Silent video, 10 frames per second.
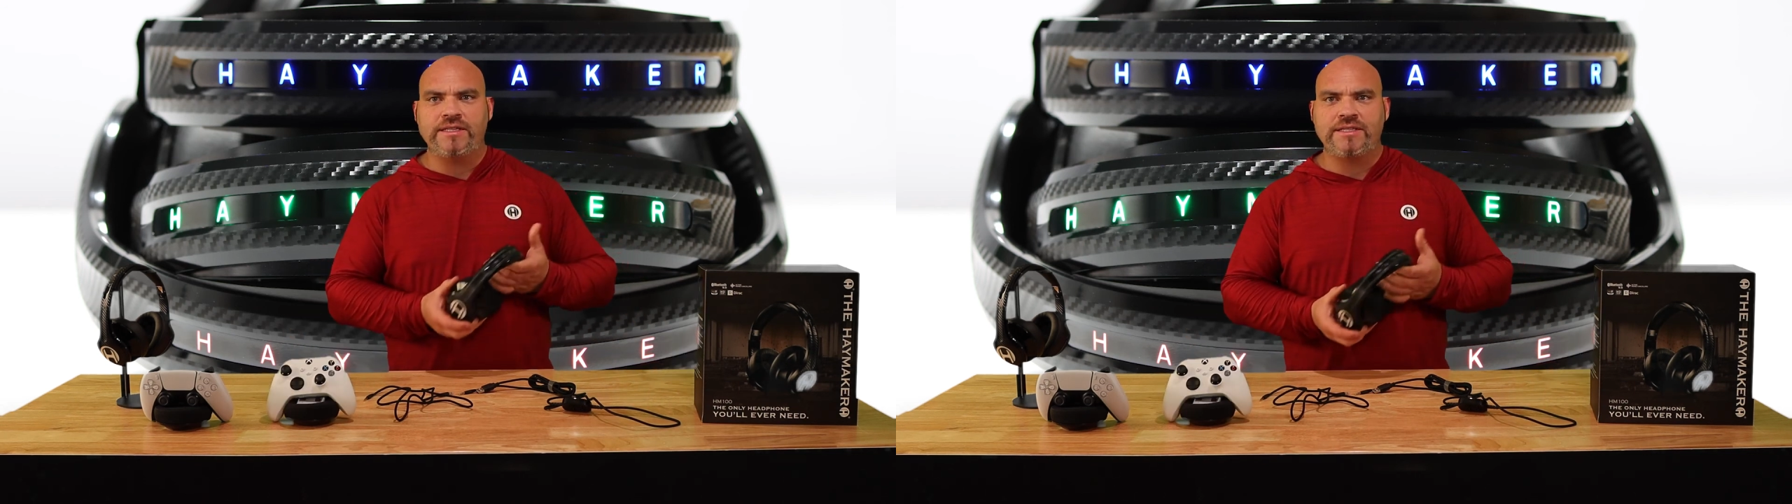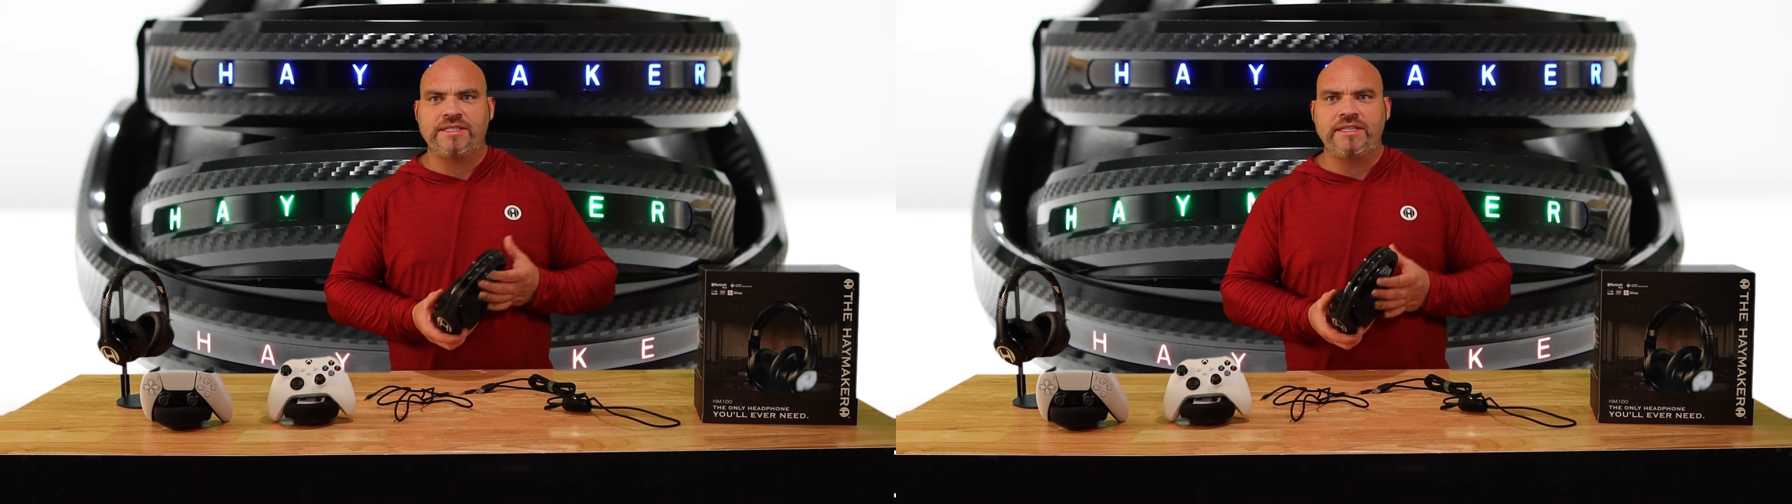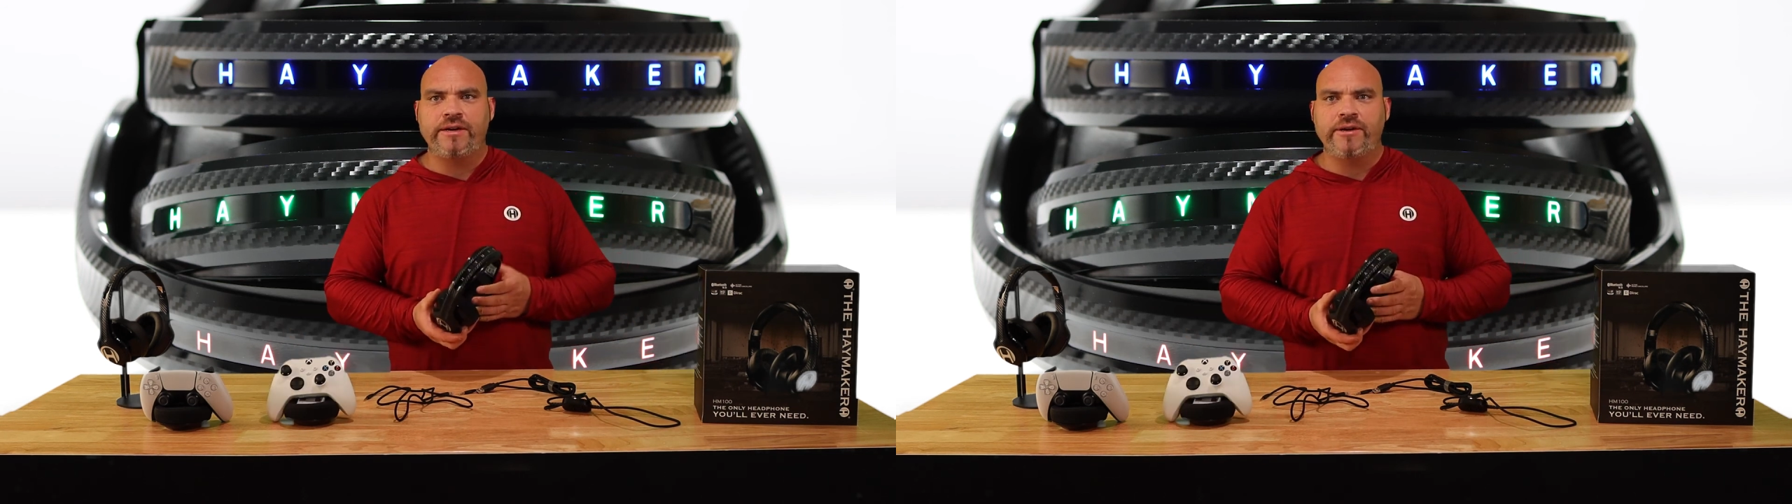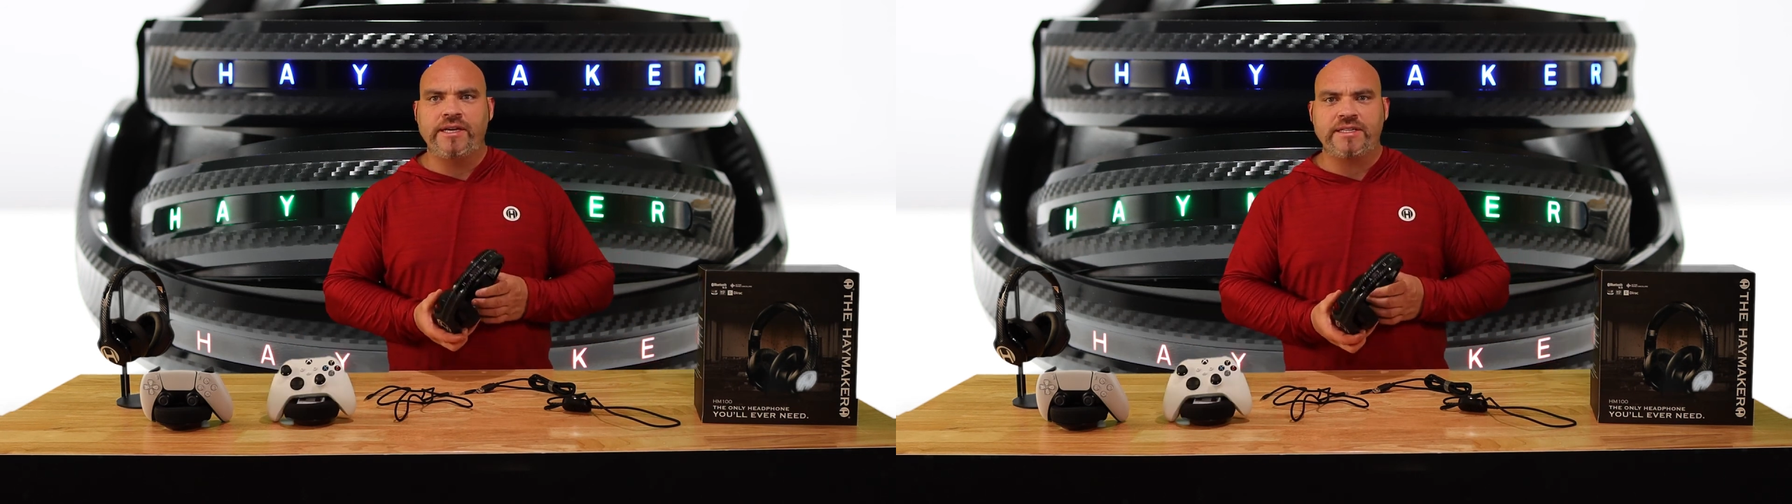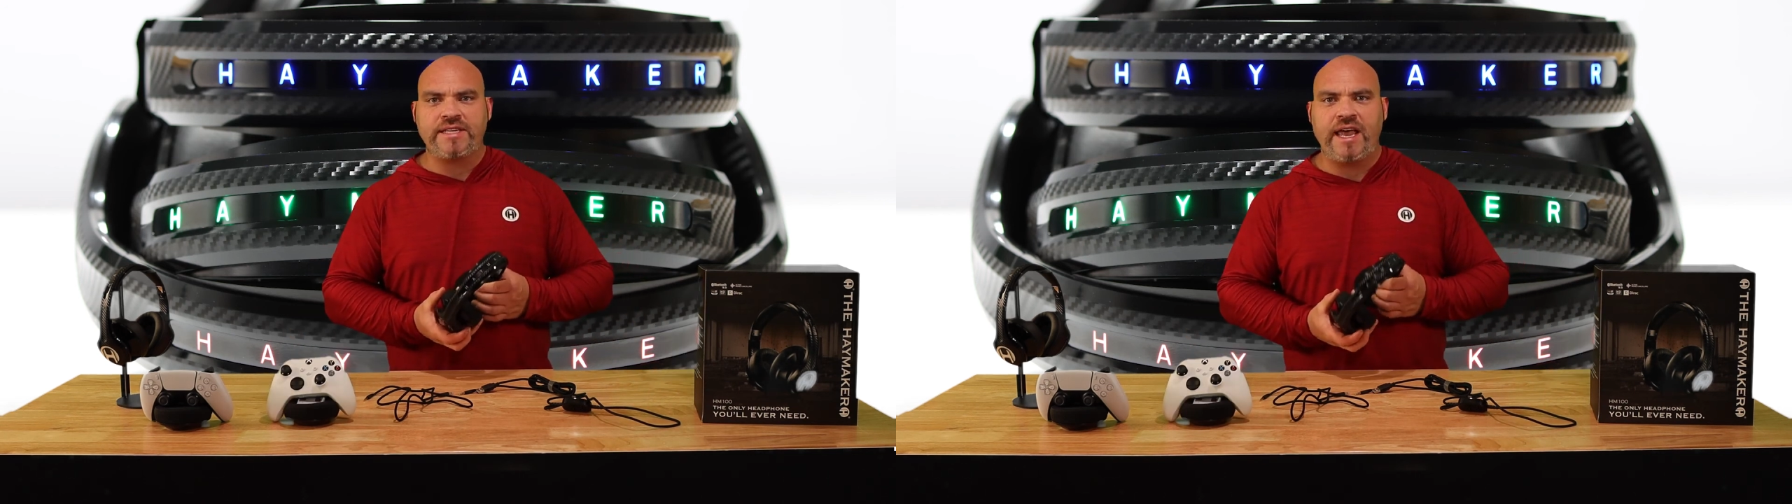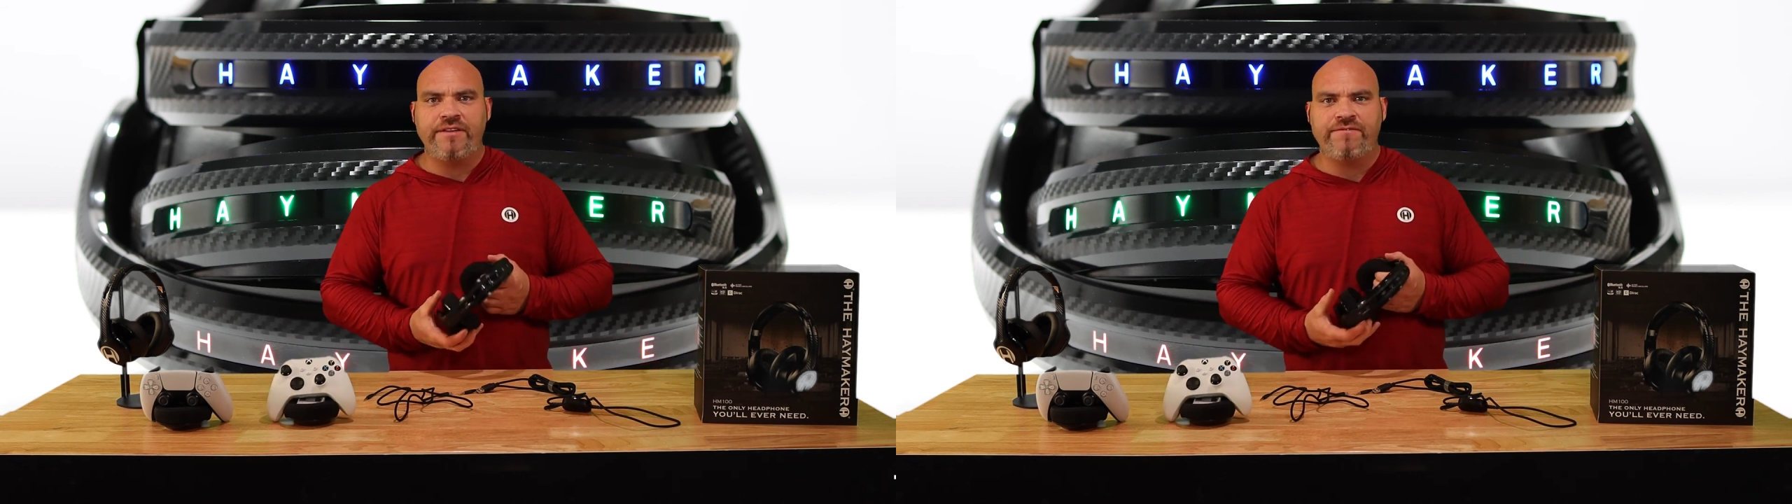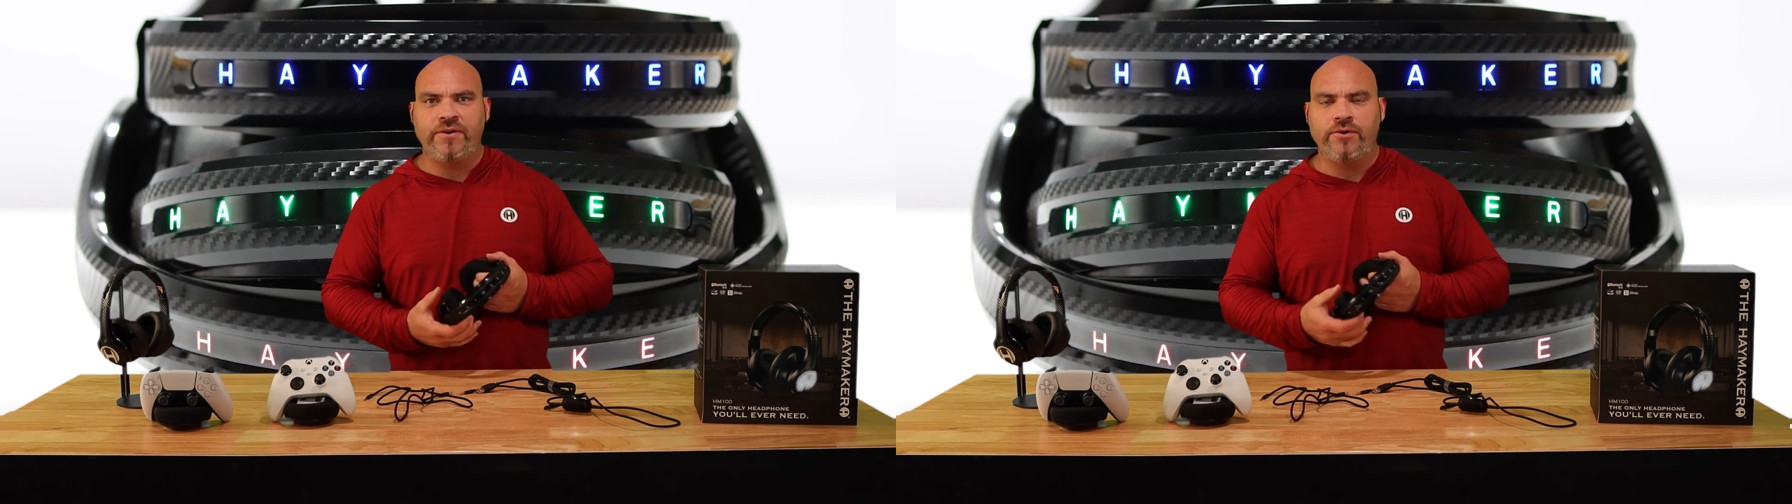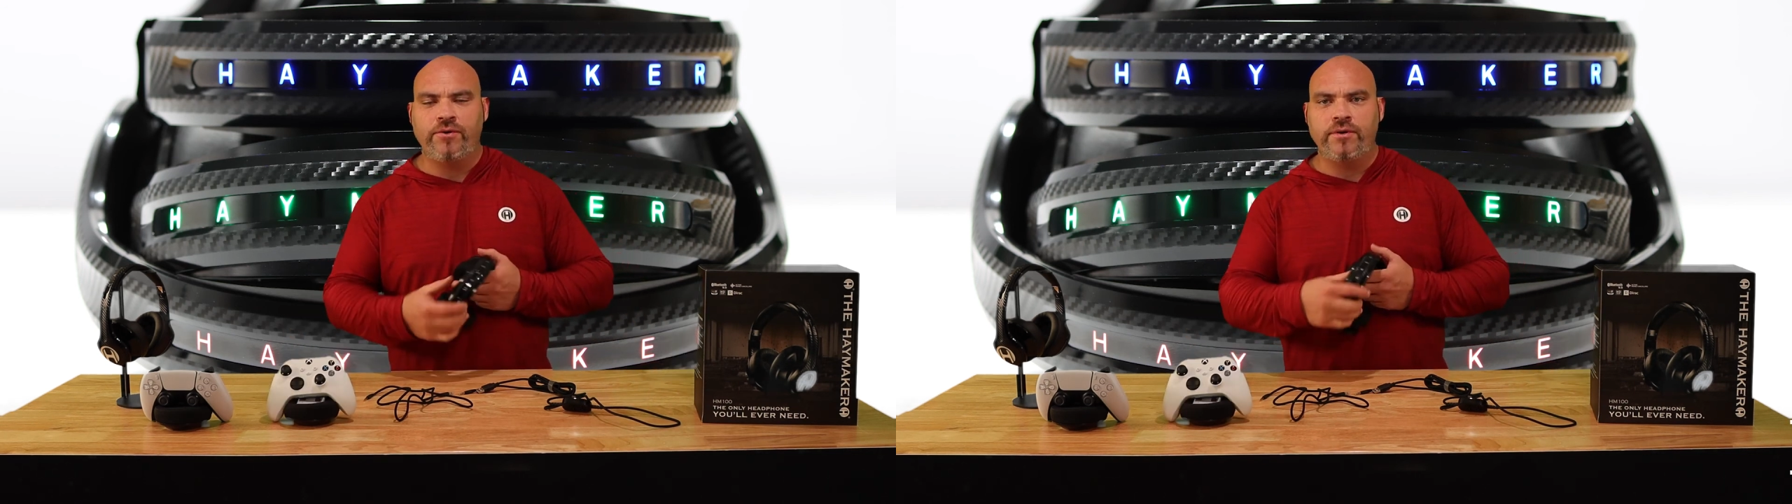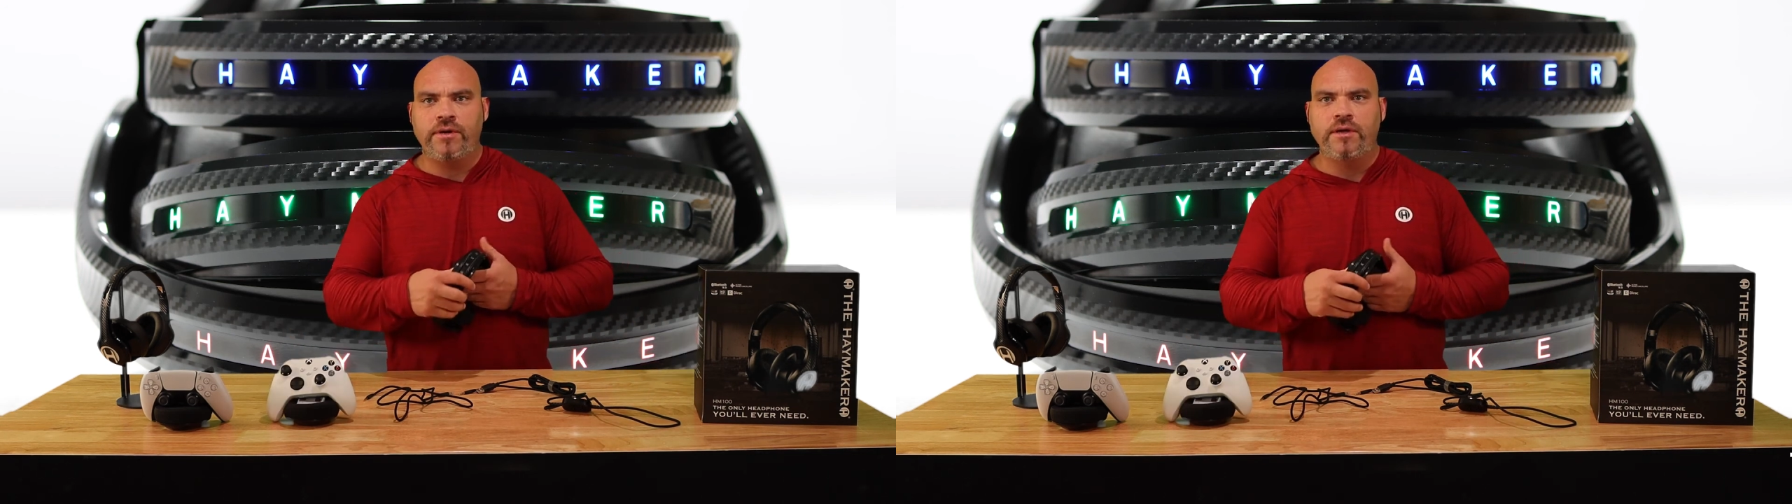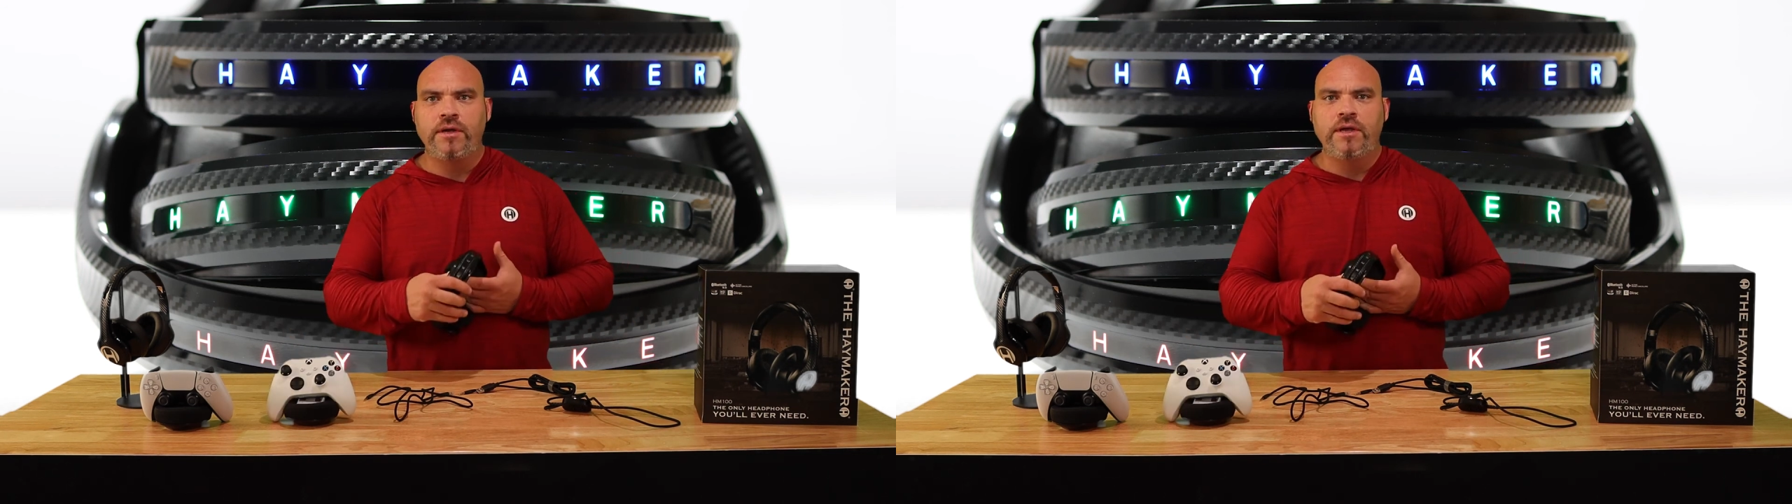serious headphone